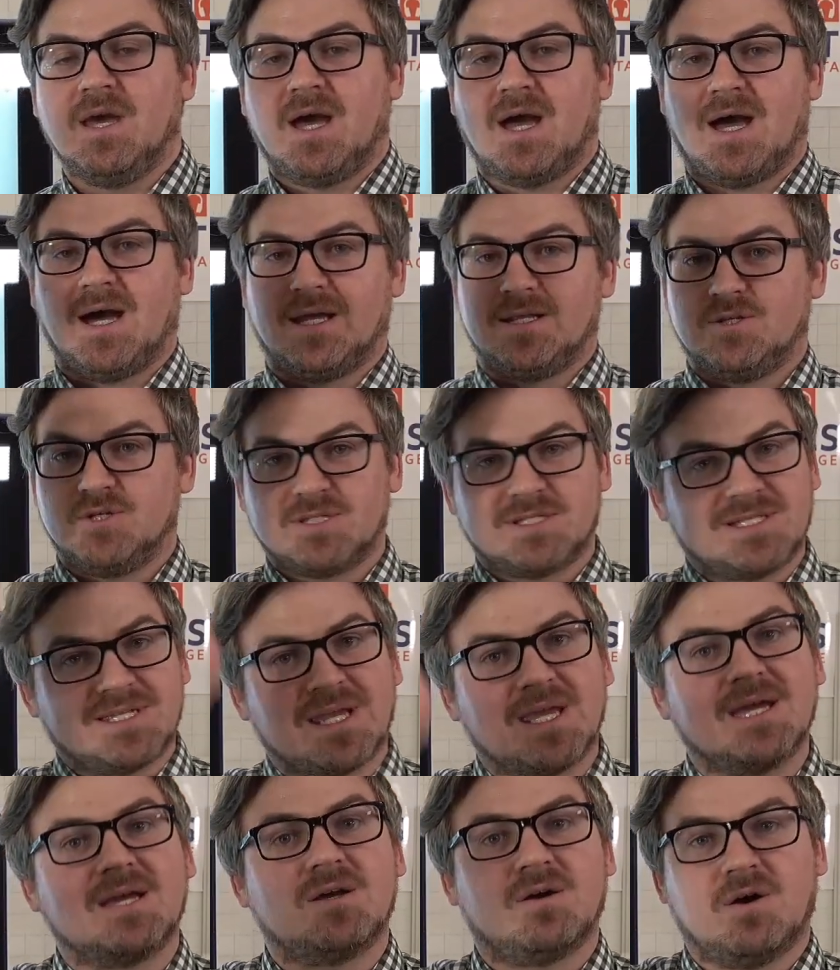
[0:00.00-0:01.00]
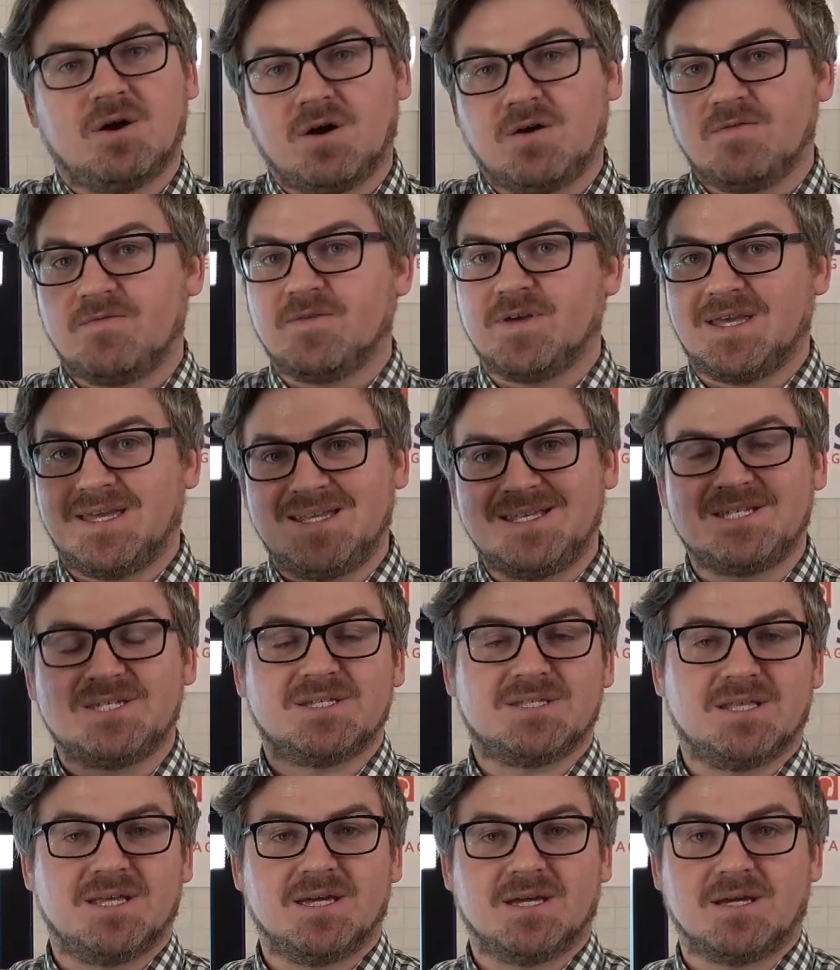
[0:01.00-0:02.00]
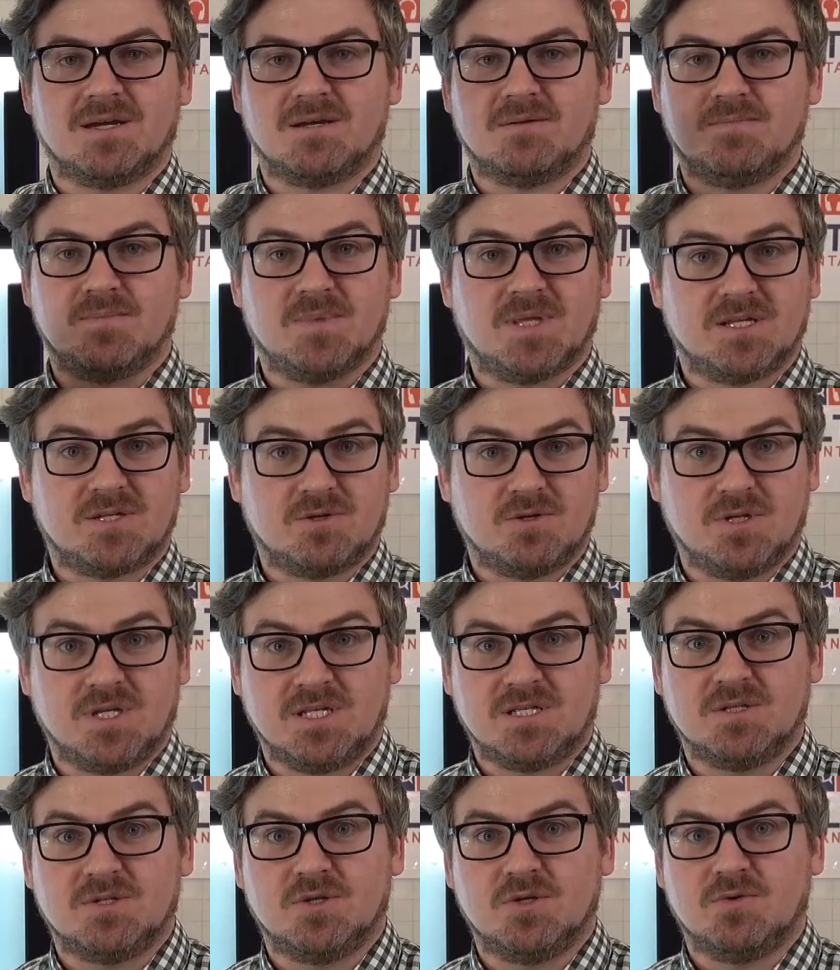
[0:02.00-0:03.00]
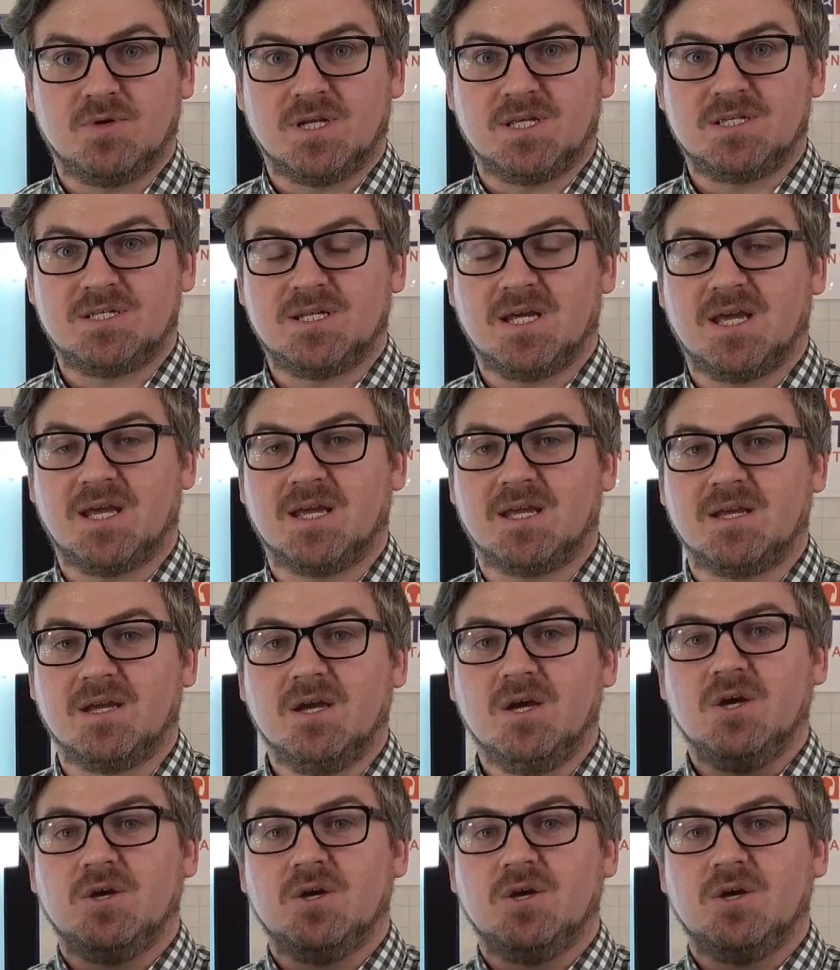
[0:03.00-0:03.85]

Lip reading: and just tick off each thing that you need to do each day,